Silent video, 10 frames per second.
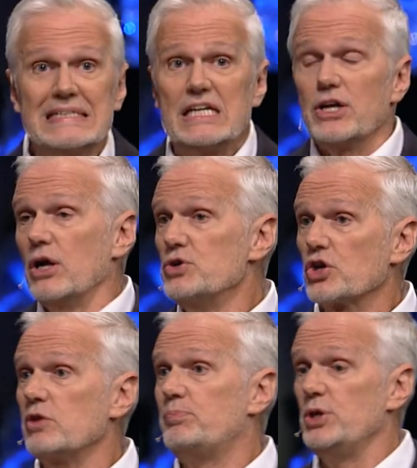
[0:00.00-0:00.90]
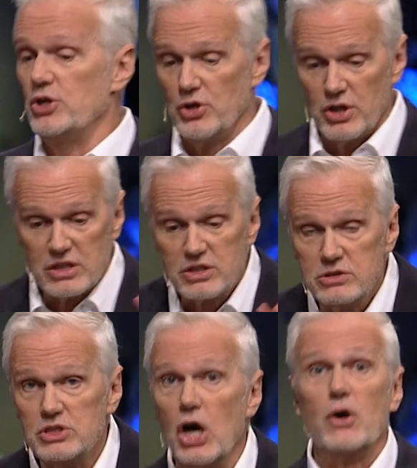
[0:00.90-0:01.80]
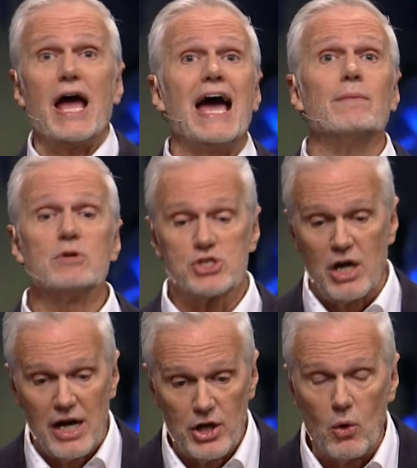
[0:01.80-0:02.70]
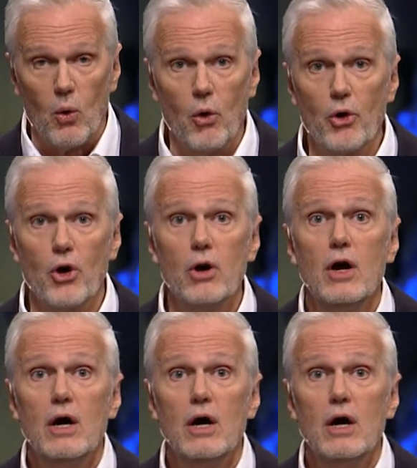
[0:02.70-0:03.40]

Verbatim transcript: get on your computer and go to Amazon and order